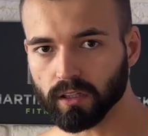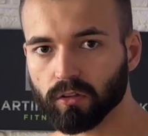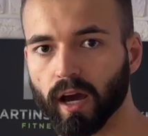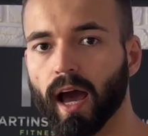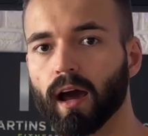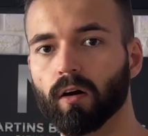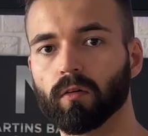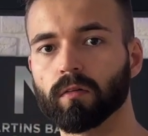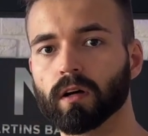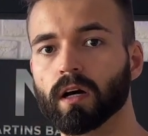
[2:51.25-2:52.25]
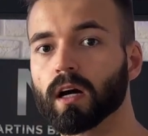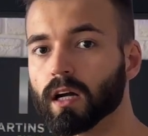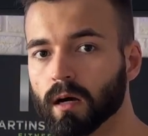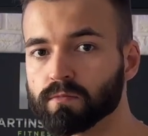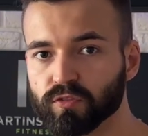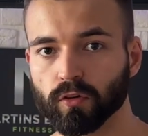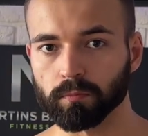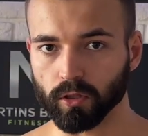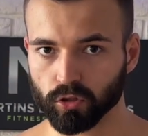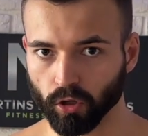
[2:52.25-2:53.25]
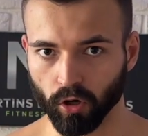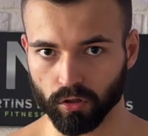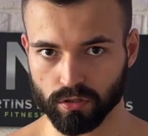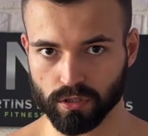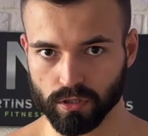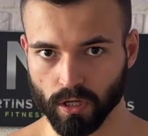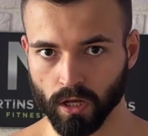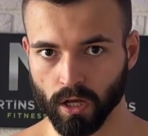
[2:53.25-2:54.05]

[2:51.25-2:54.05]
you have comes from the thoughts,